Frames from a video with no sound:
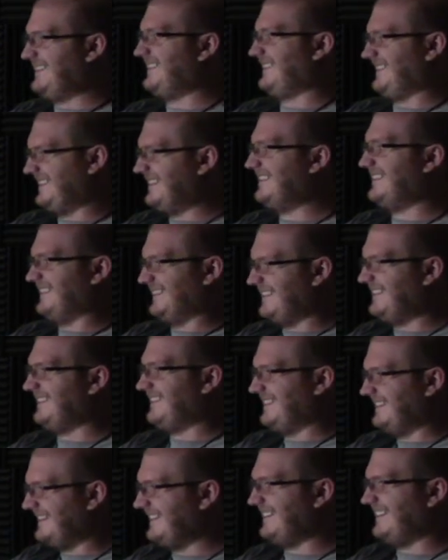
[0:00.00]
I went and
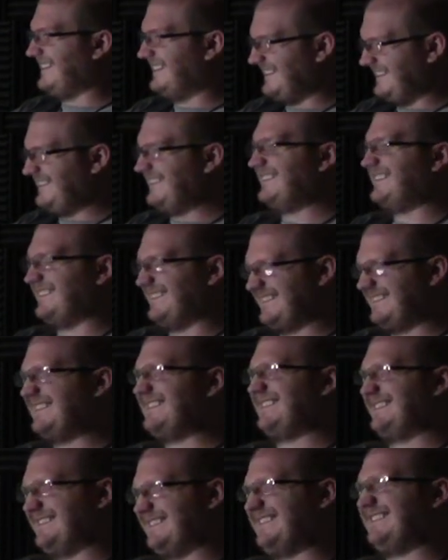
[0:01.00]
watched it after the
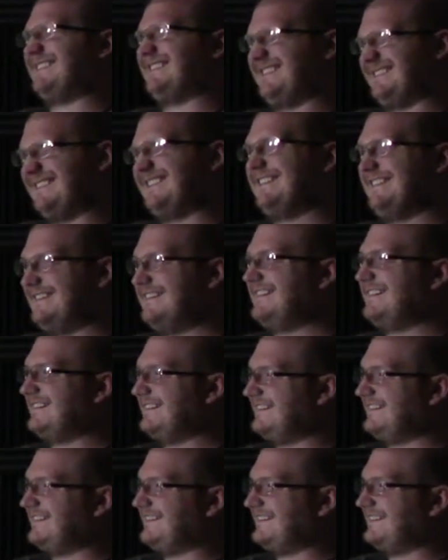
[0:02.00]
fact because I thought it was so
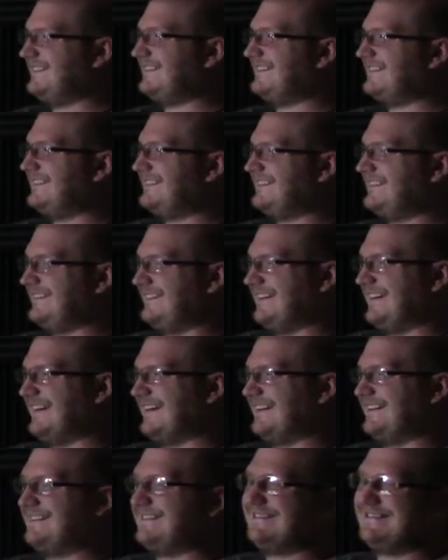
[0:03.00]
goddamn funny.
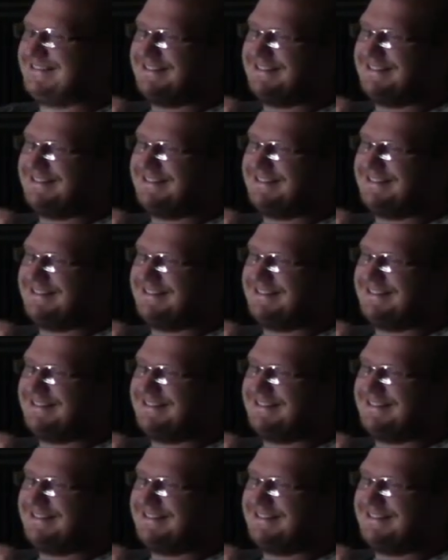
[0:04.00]
Yeah.